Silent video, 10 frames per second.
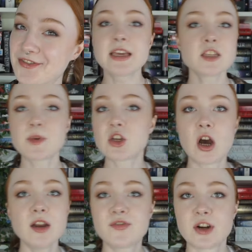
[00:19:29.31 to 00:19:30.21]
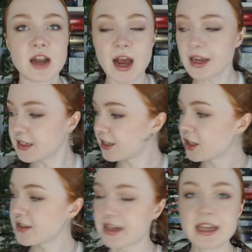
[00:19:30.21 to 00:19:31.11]
He has been gone for 9
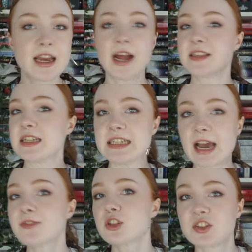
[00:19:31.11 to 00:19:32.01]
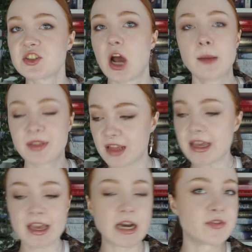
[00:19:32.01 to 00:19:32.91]
years and he has never stopped
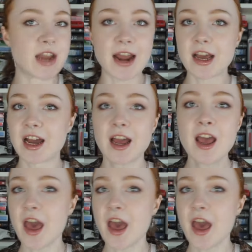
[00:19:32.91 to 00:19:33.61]
thinking of Nena.